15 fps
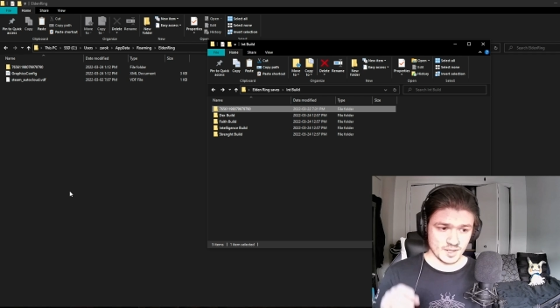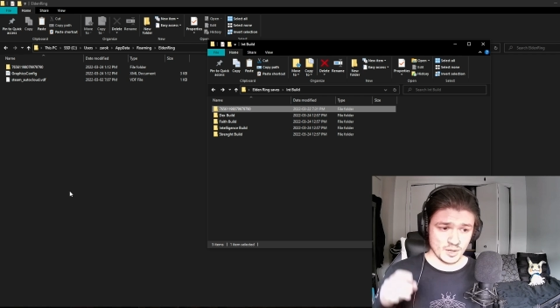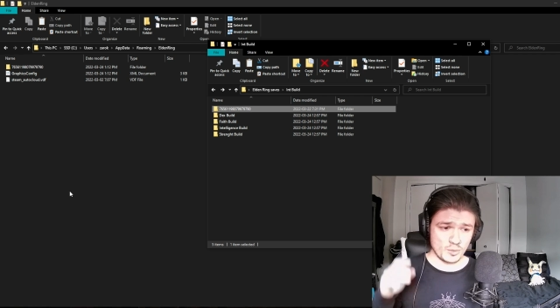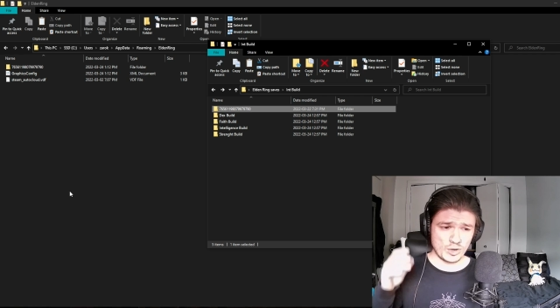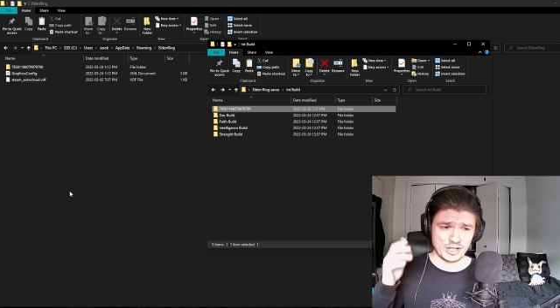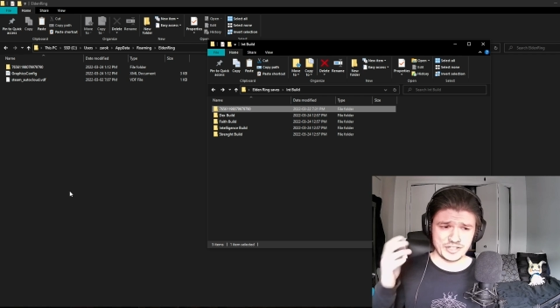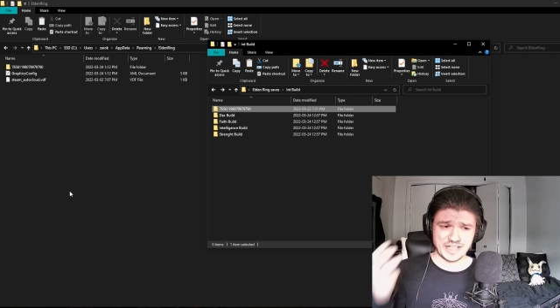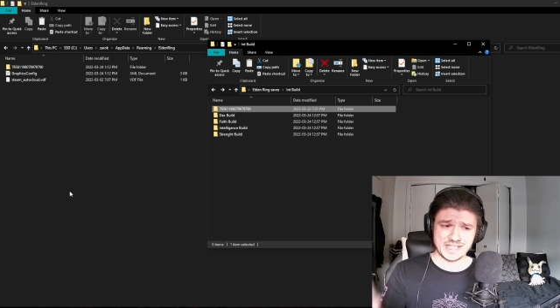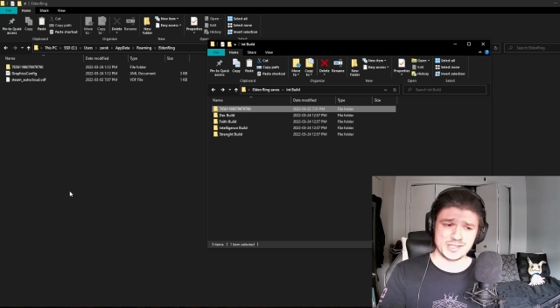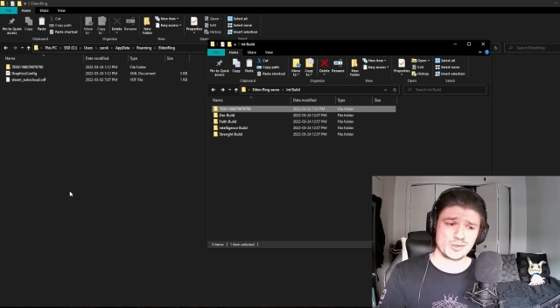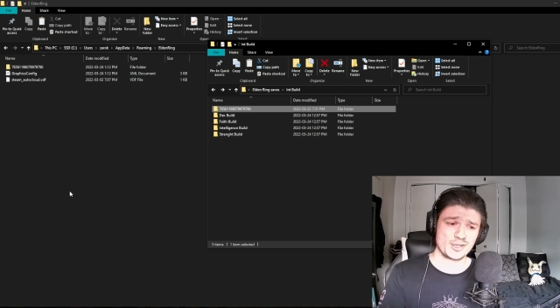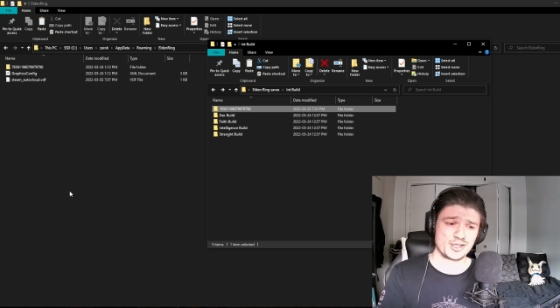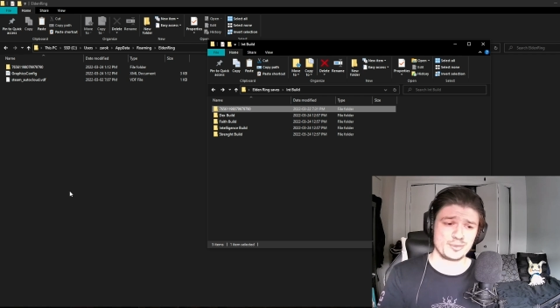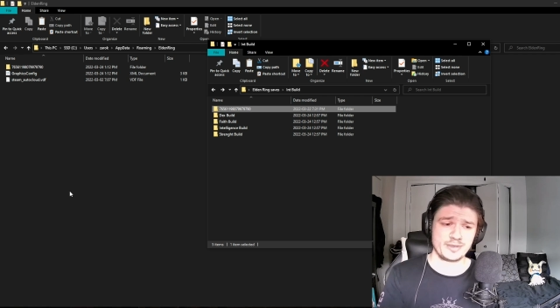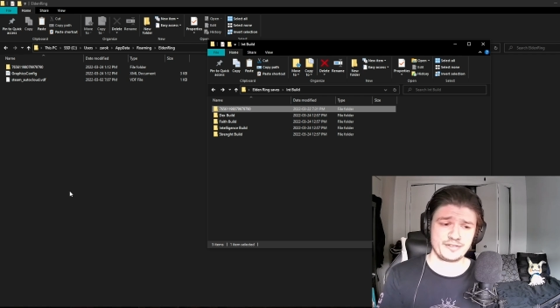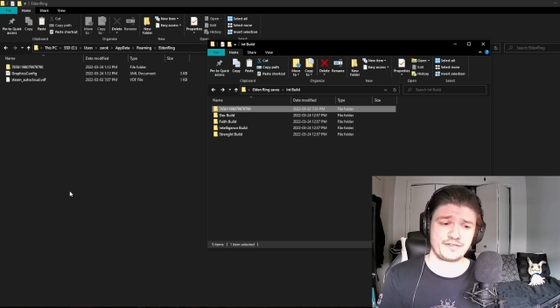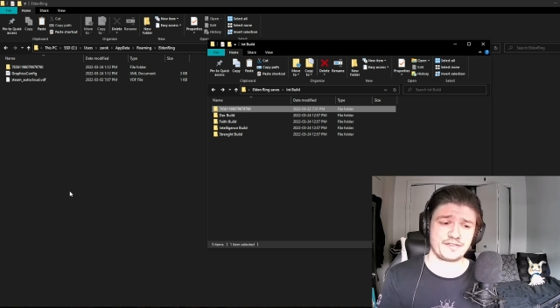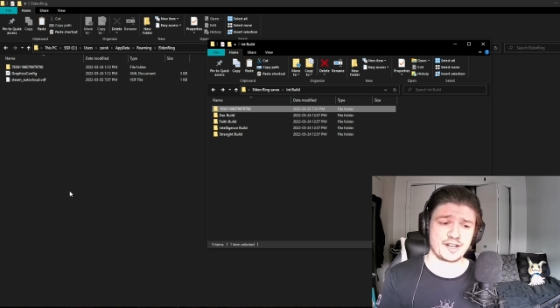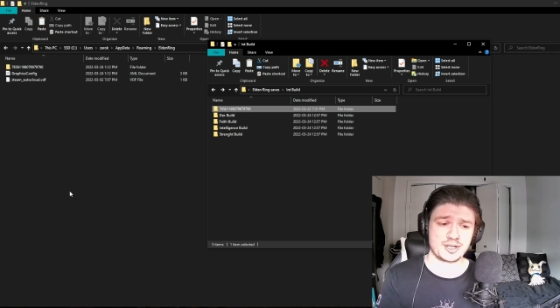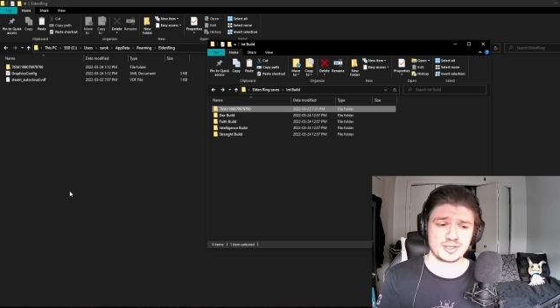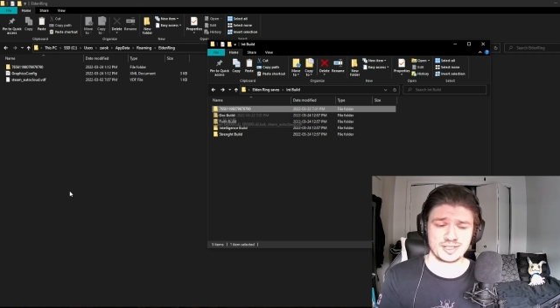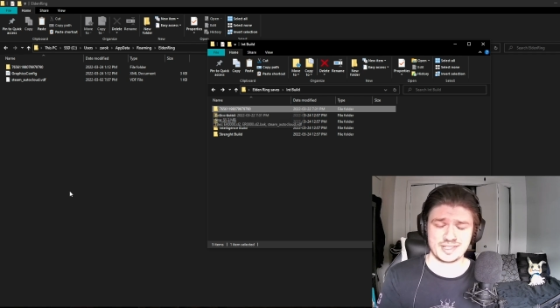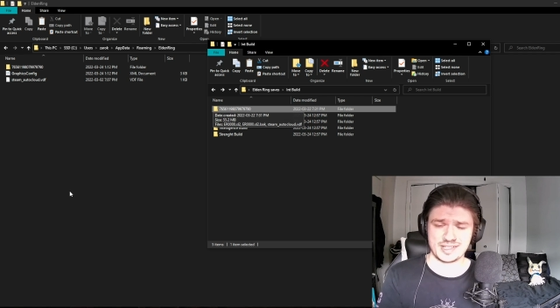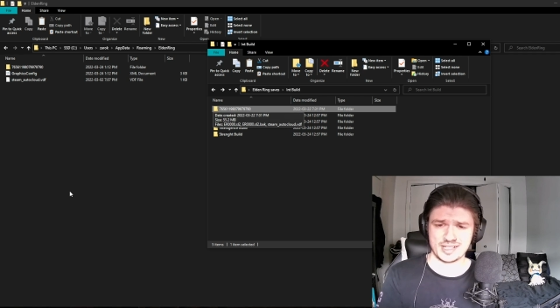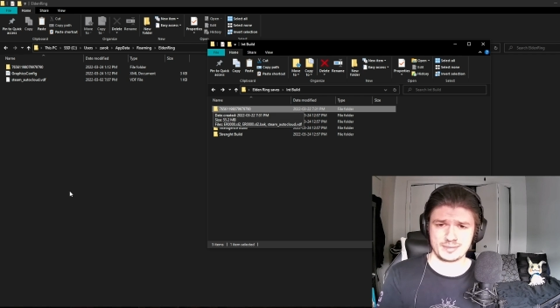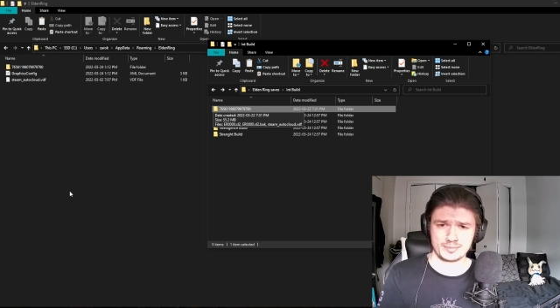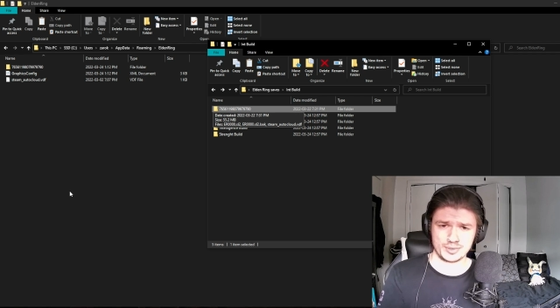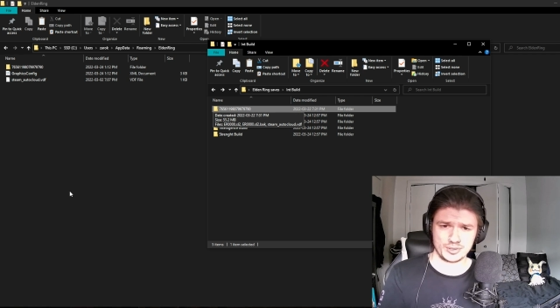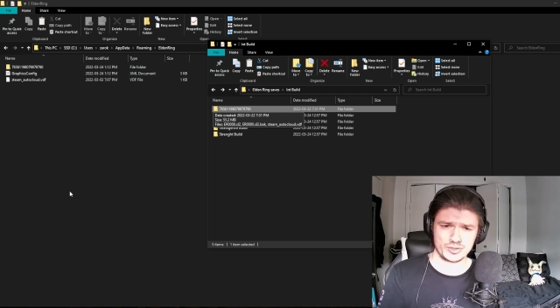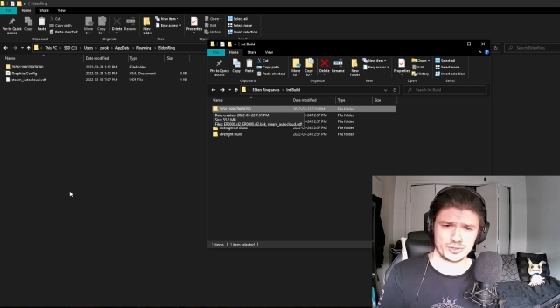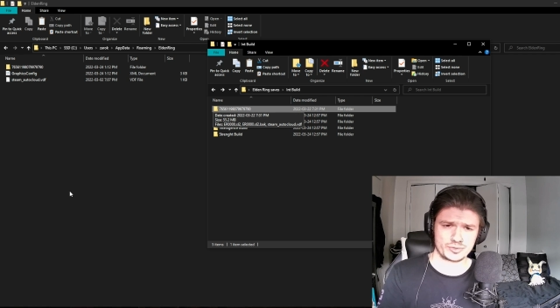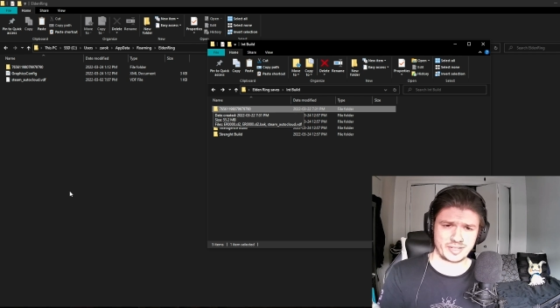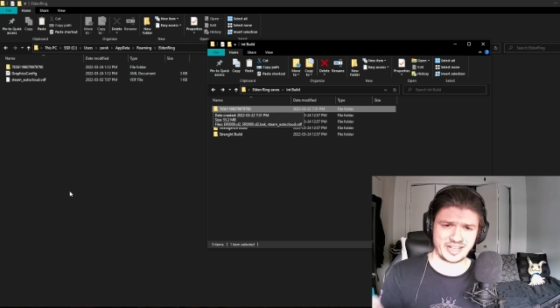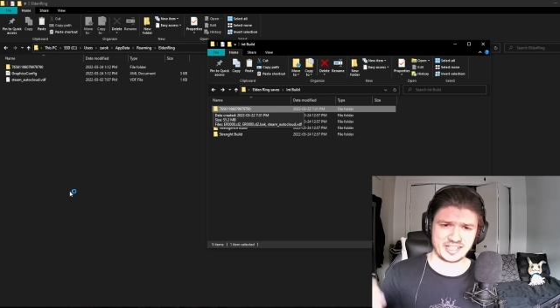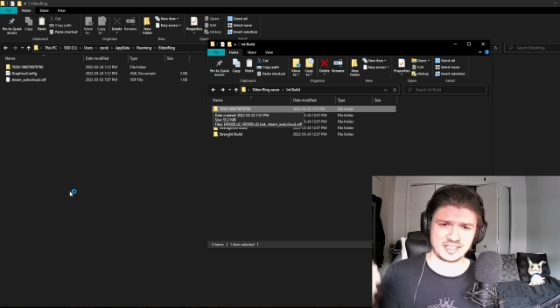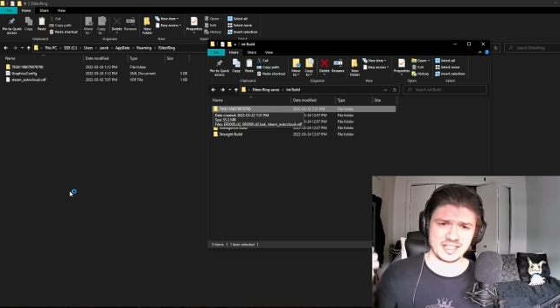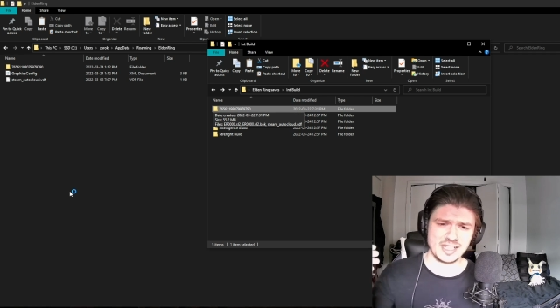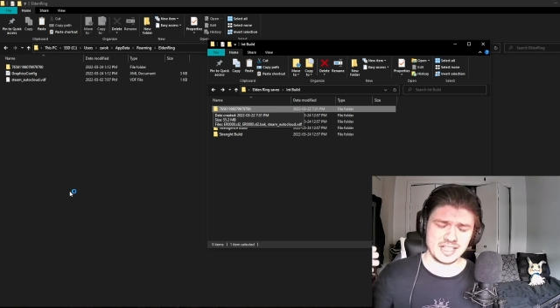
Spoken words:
Well, that's going to be fairly simple, right?